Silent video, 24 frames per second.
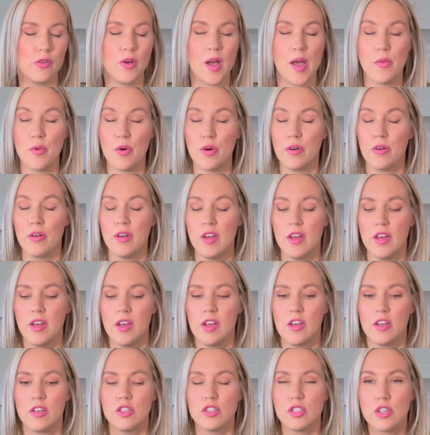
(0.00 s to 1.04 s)
I will
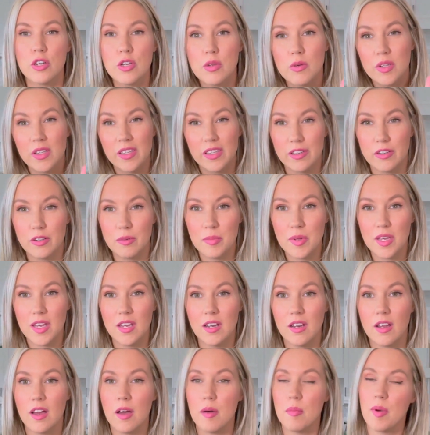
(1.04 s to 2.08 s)
show you a little
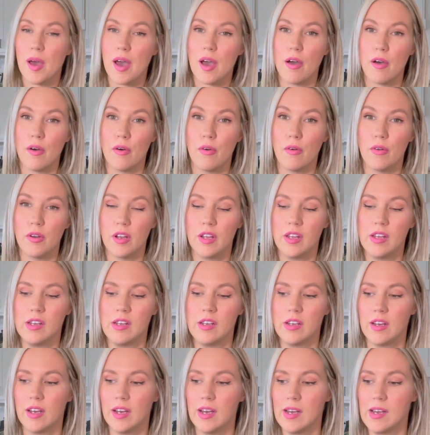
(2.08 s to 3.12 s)
bit about,
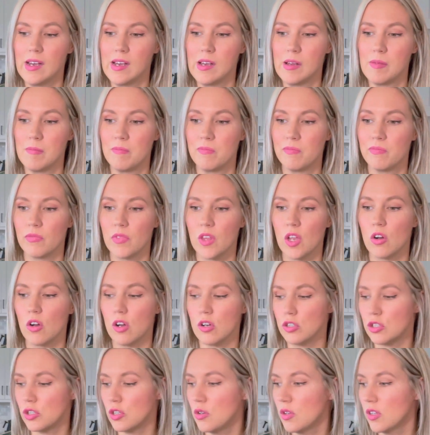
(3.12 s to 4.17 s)

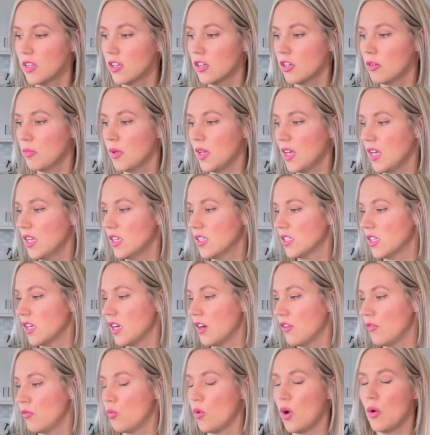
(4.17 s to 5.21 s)
I'll show you a little bit
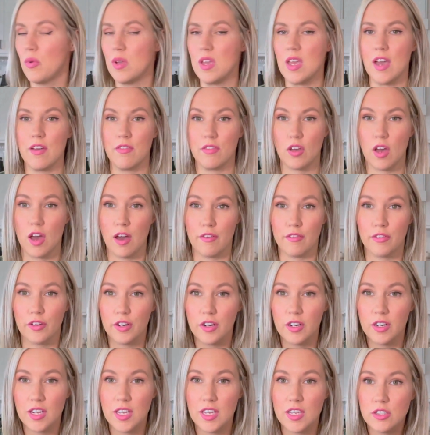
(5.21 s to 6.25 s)
of what we have
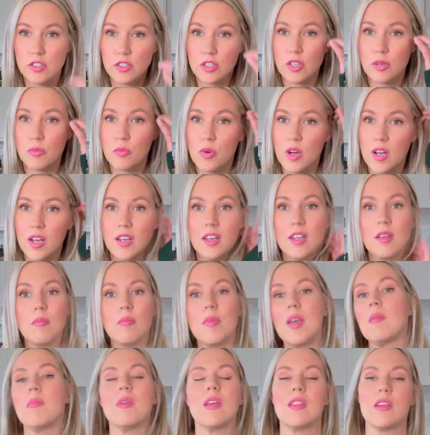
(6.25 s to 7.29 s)
covered in Term 1,
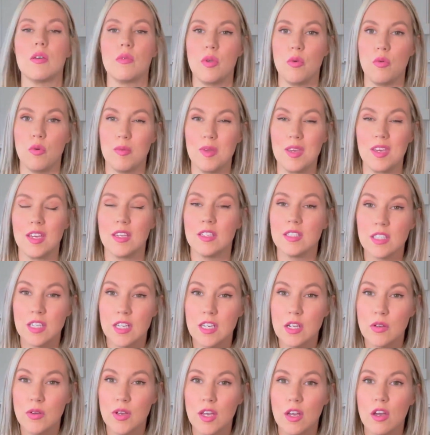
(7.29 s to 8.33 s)
maybe that we will be
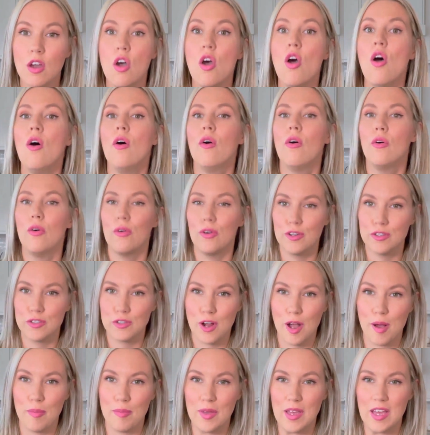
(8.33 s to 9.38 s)
continuing or
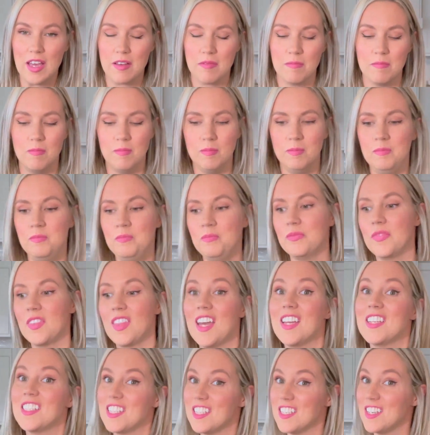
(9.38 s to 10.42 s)
dropping
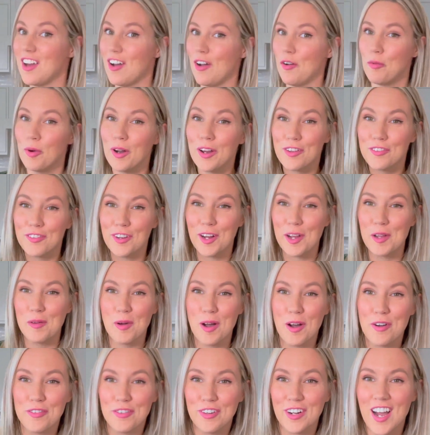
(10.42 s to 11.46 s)
that did not work very
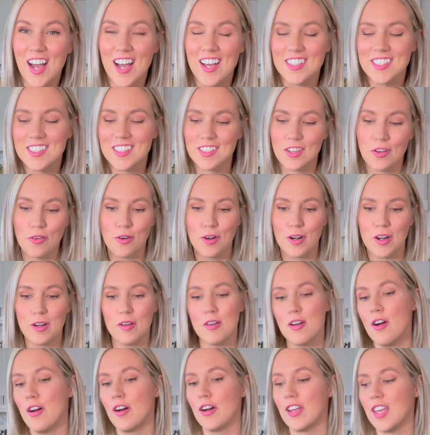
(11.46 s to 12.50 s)
well for us
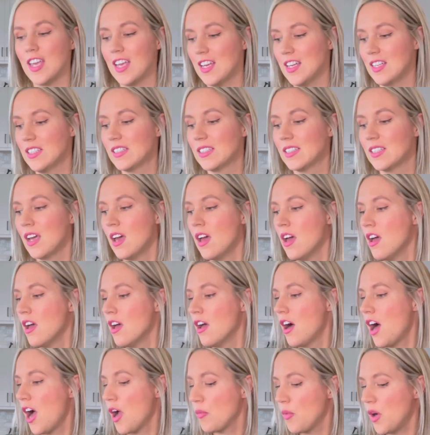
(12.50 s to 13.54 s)
or our kids.
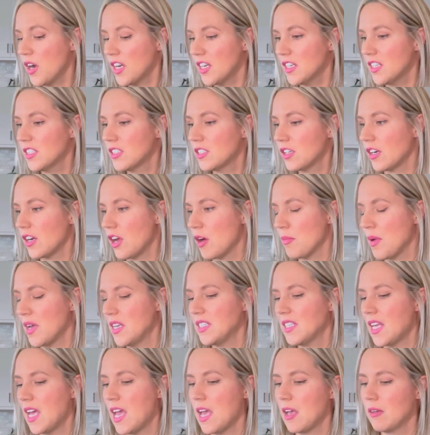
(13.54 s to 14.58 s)
I wanted to start out by
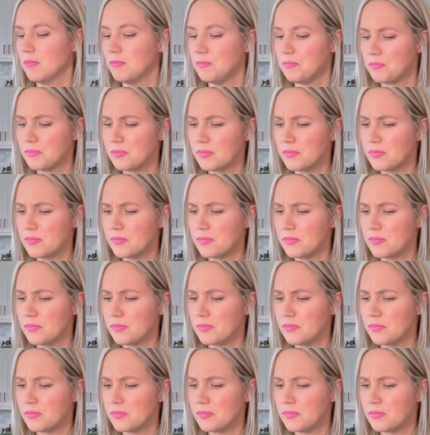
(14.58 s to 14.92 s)
saying